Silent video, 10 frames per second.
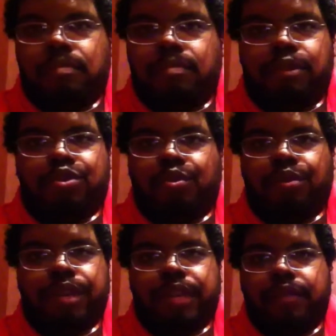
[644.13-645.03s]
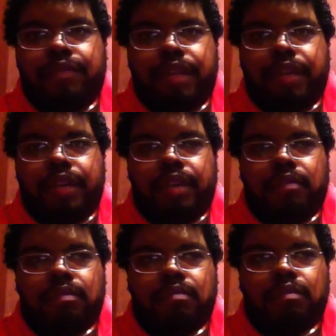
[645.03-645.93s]
Majority of the
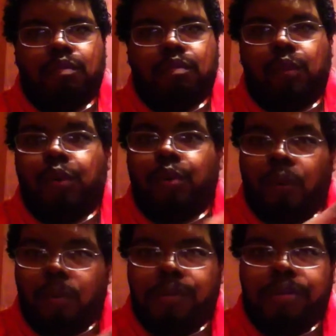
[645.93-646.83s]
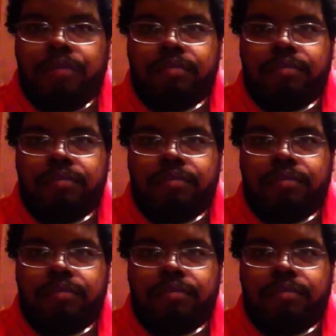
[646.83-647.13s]
normal